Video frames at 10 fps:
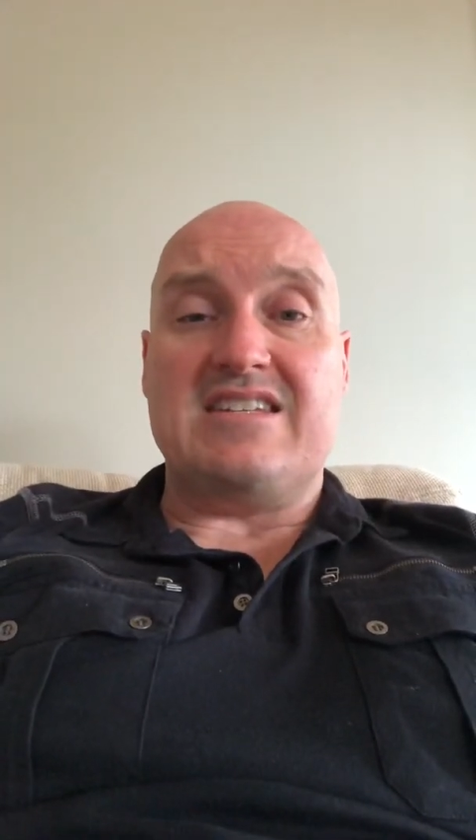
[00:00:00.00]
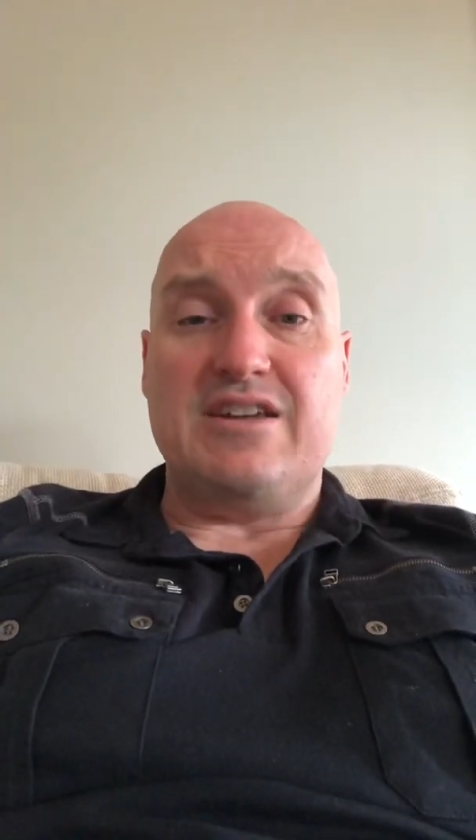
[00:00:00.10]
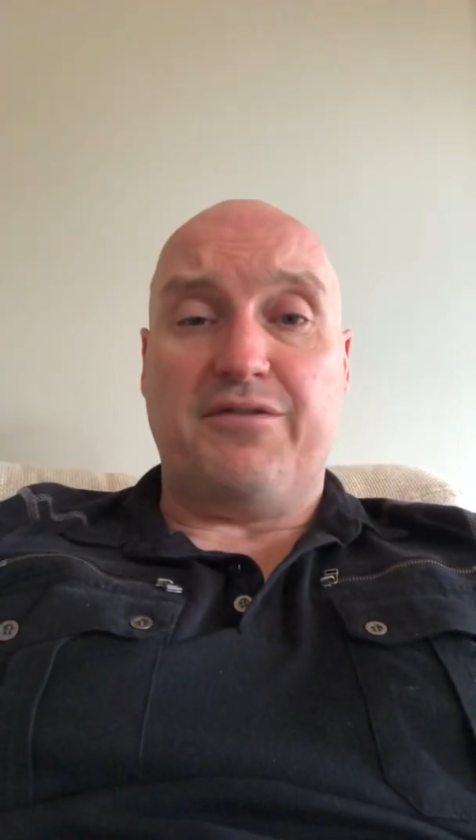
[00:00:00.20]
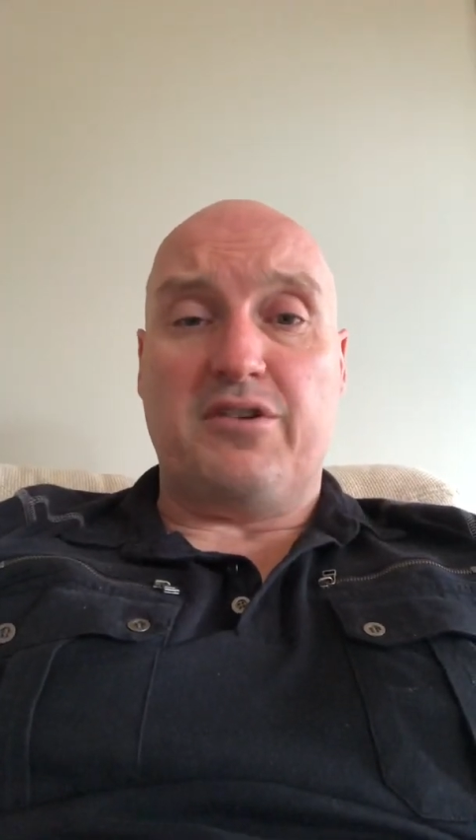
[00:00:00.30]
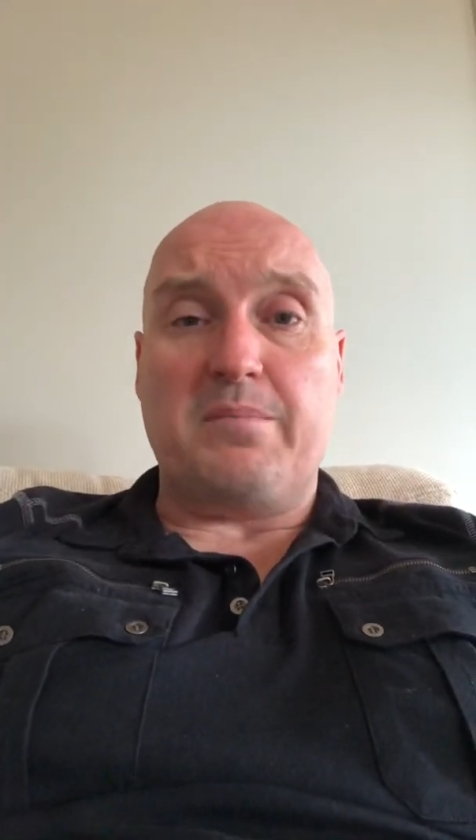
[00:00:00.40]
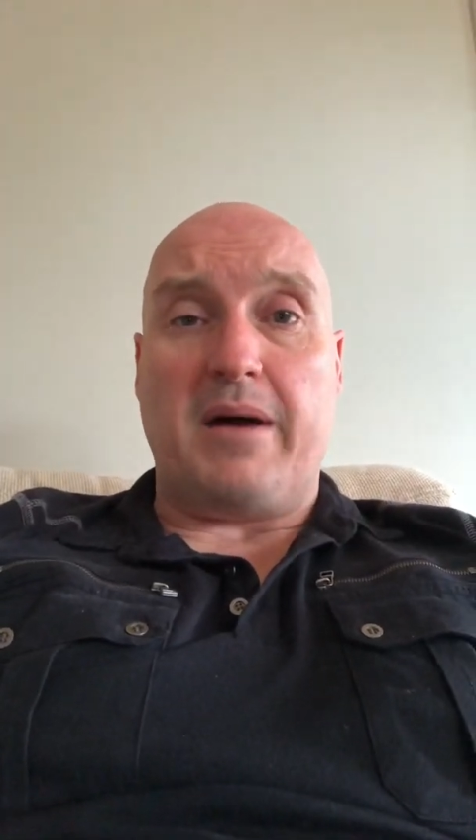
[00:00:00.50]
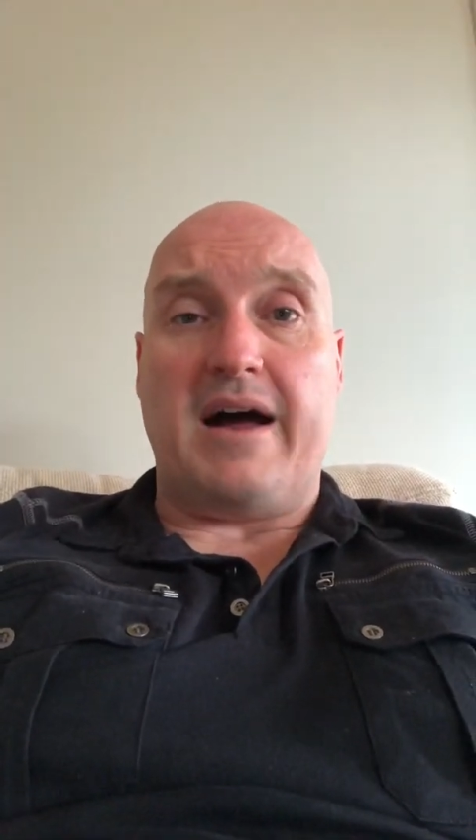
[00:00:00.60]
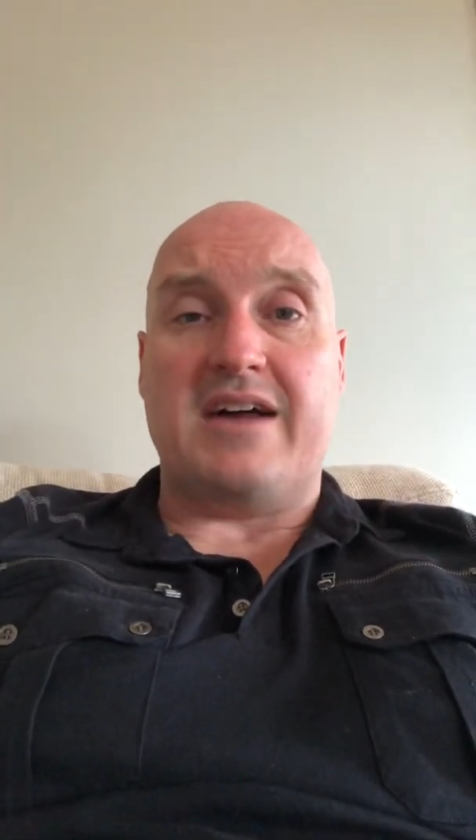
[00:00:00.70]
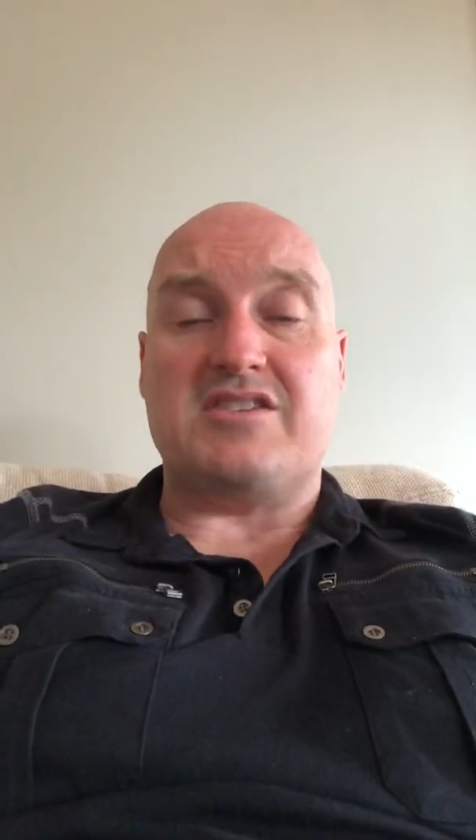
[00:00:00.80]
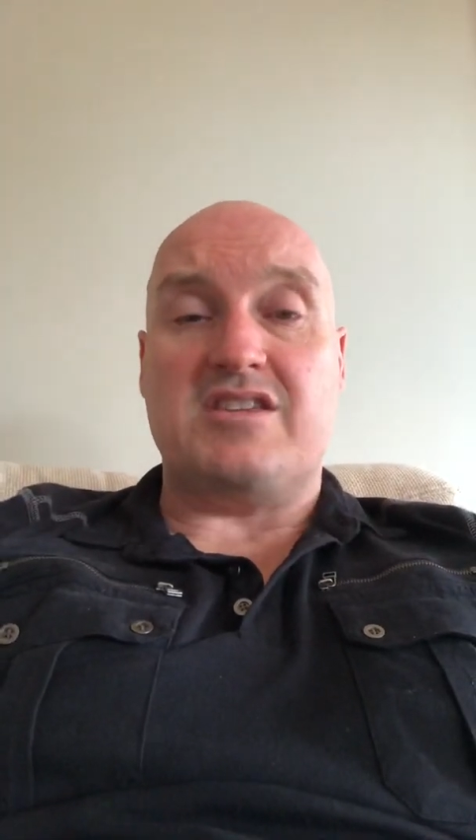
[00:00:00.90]
different
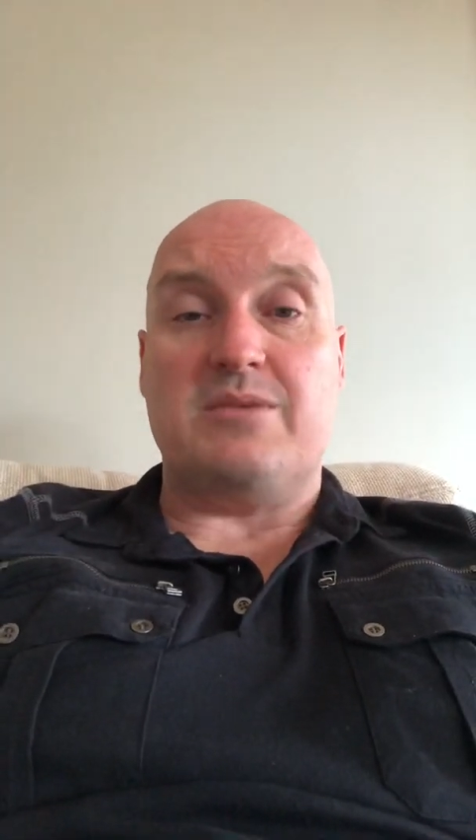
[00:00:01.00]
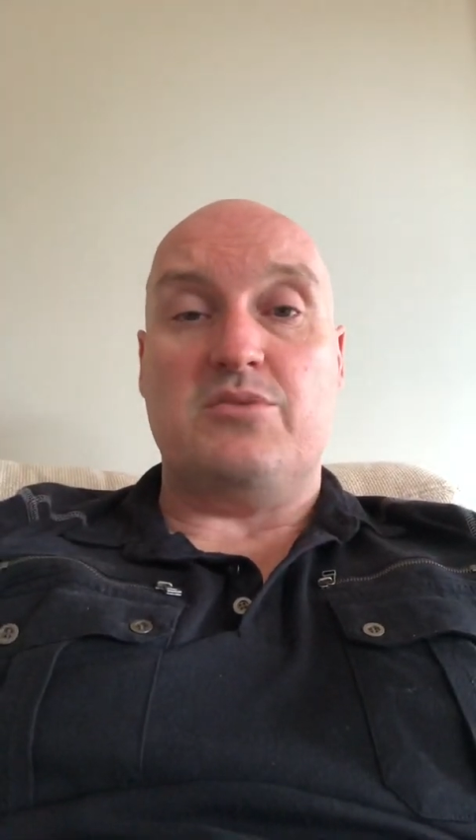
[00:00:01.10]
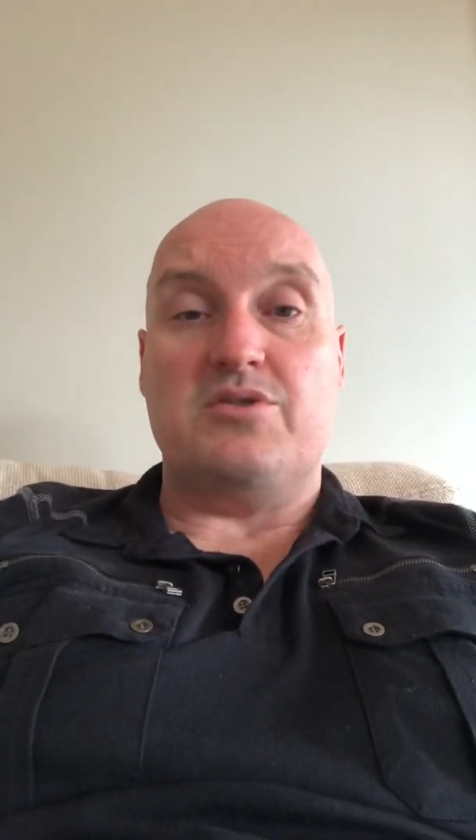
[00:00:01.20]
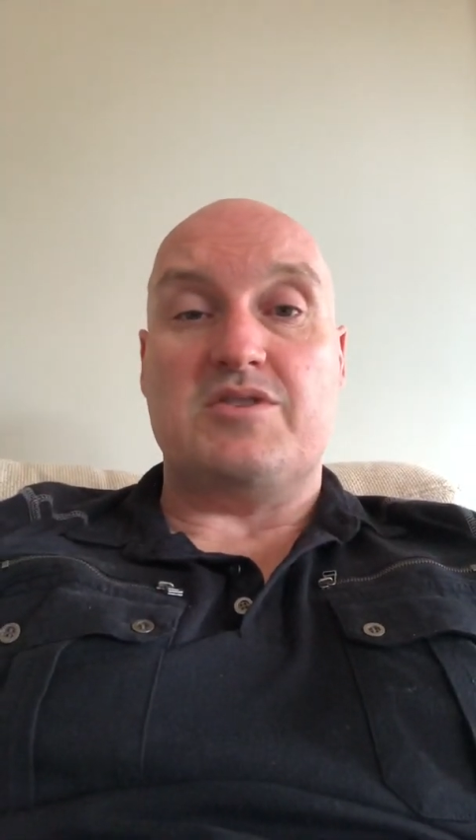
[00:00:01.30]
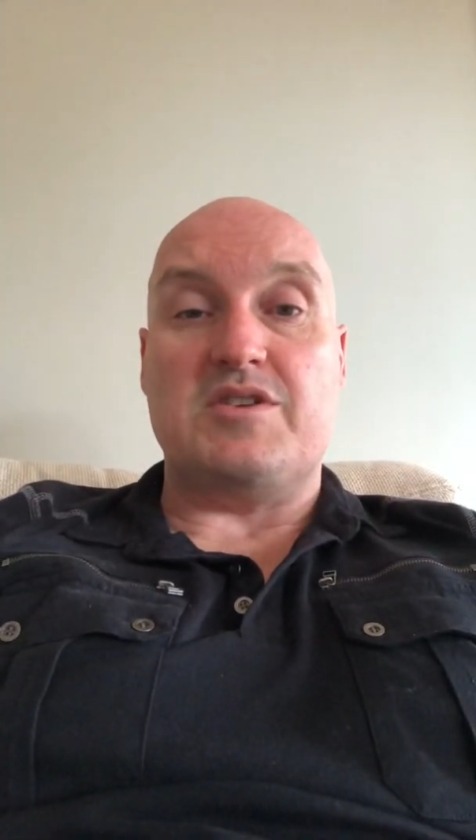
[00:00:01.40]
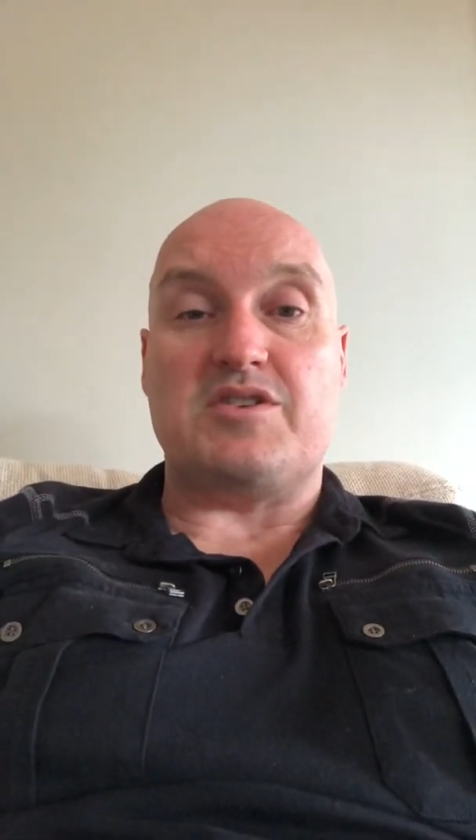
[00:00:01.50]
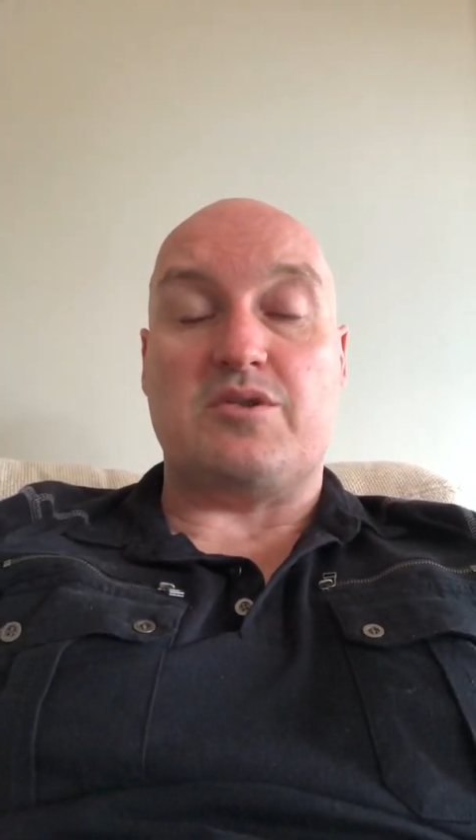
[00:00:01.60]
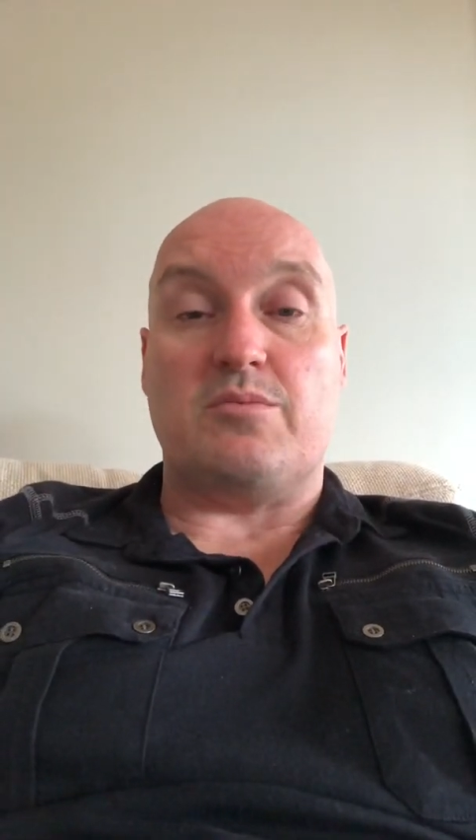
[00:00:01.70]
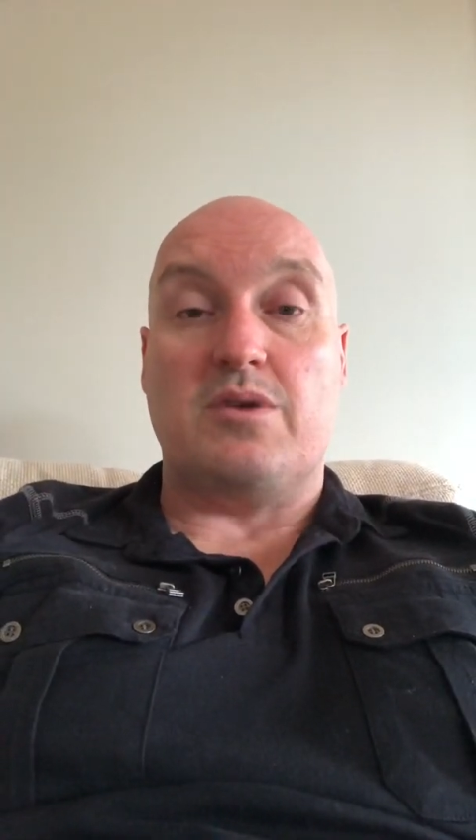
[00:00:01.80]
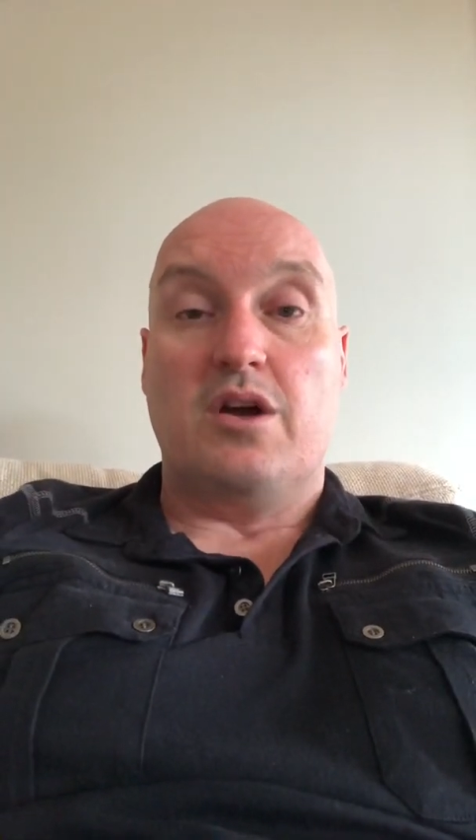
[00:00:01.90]
parts of the immune
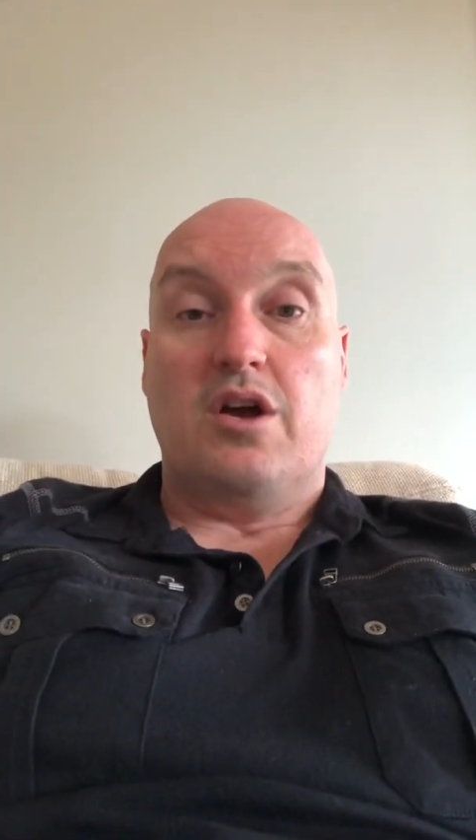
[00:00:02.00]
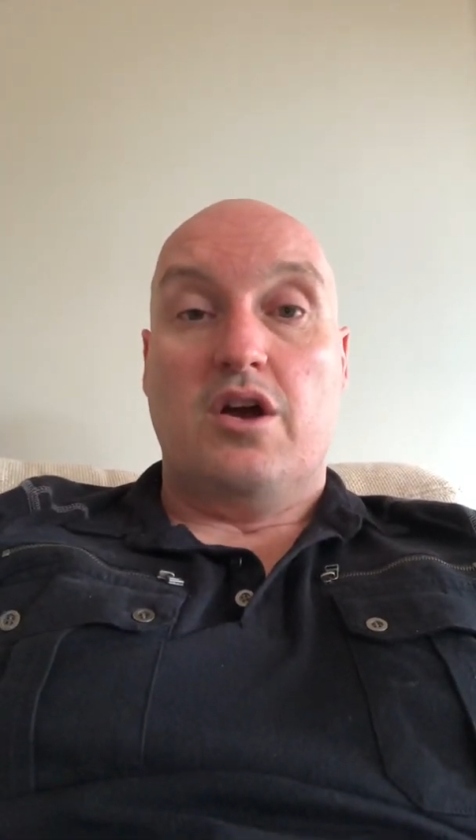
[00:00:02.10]
system